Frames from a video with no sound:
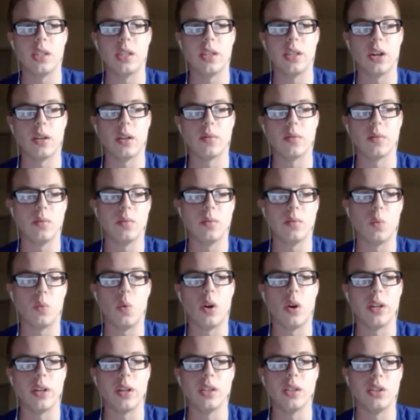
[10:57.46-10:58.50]
are
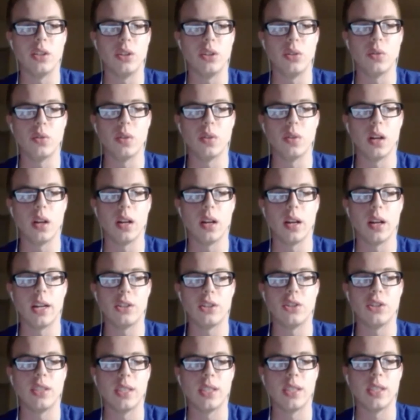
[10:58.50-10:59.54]
1 and 2.
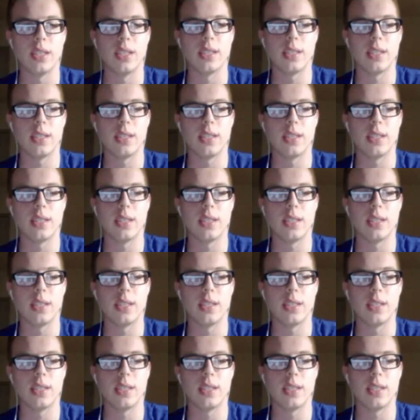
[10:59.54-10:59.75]
Hutchinson is